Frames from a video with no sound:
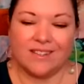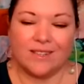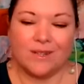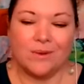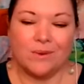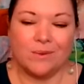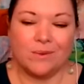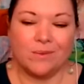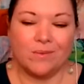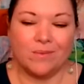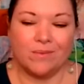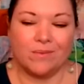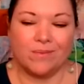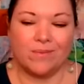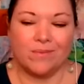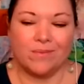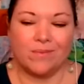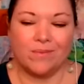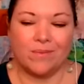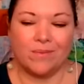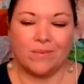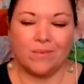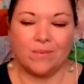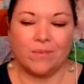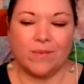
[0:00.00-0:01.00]
So
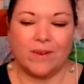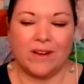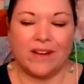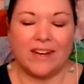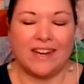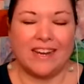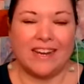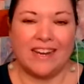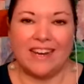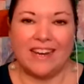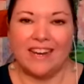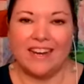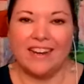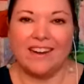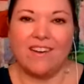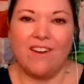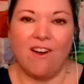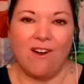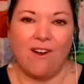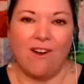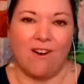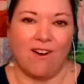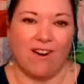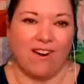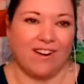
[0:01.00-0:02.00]

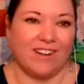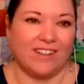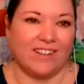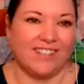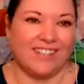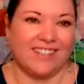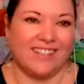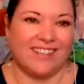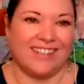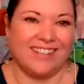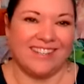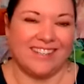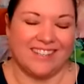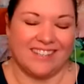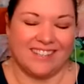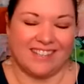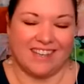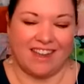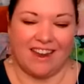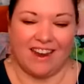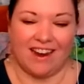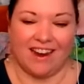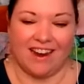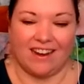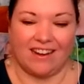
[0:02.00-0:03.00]
in arts and
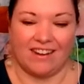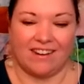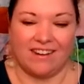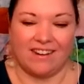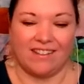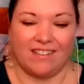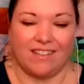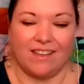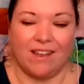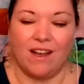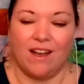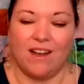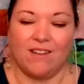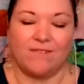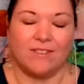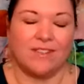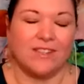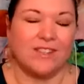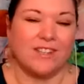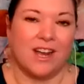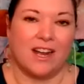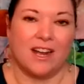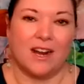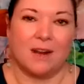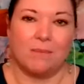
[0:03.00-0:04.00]
design, they
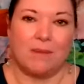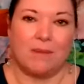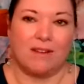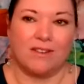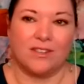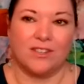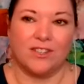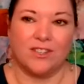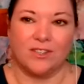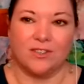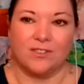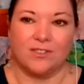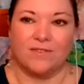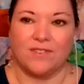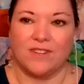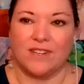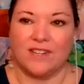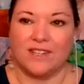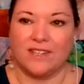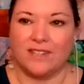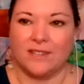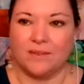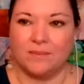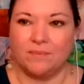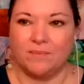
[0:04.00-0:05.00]
often talk about
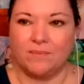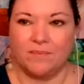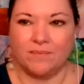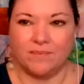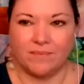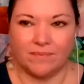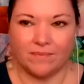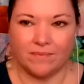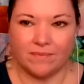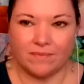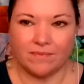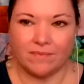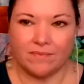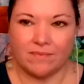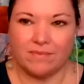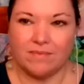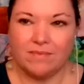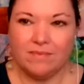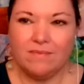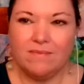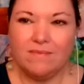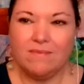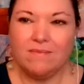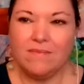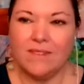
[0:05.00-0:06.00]
surface.
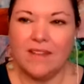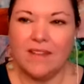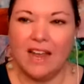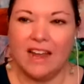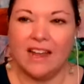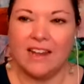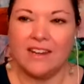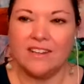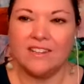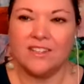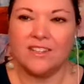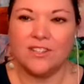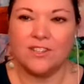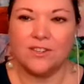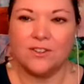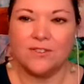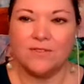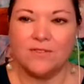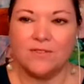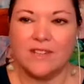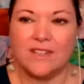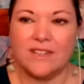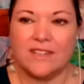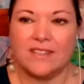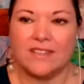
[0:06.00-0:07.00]
And
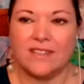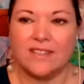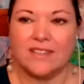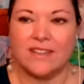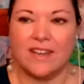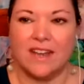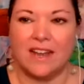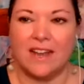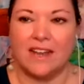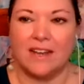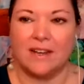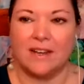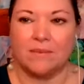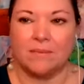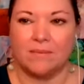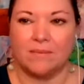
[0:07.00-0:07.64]
surface